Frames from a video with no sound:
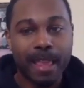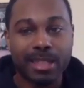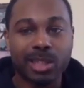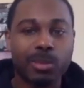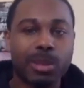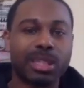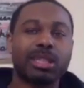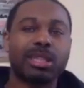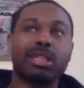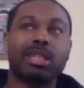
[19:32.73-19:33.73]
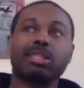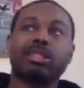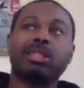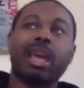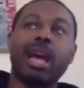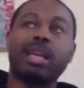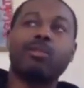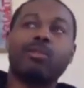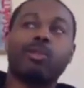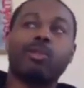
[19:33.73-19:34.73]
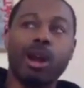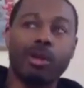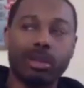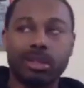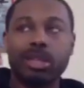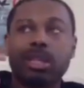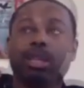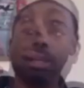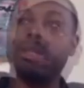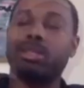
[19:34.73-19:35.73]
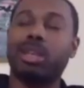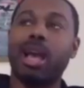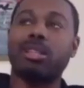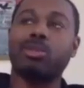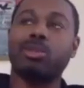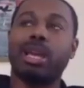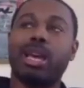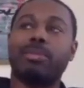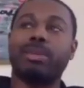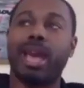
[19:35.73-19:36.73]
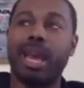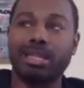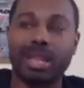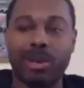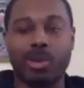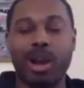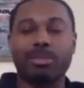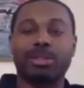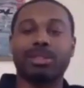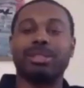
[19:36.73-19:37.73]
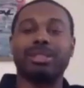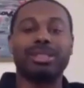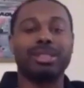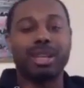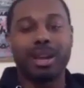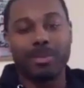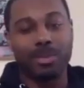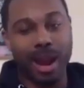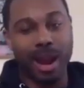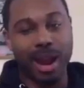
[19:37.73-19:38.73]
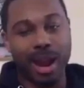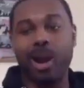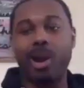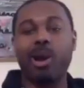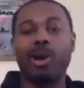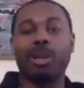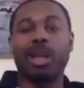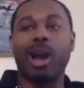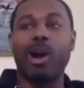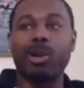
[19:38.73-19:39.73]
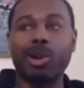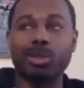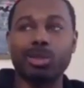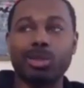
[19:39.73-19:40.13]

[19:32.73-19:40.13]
And so, but the the, the, guys on Ferrari, I went there. The guys two years ahead of me, AJ Romsa, Ryan Hall, like all those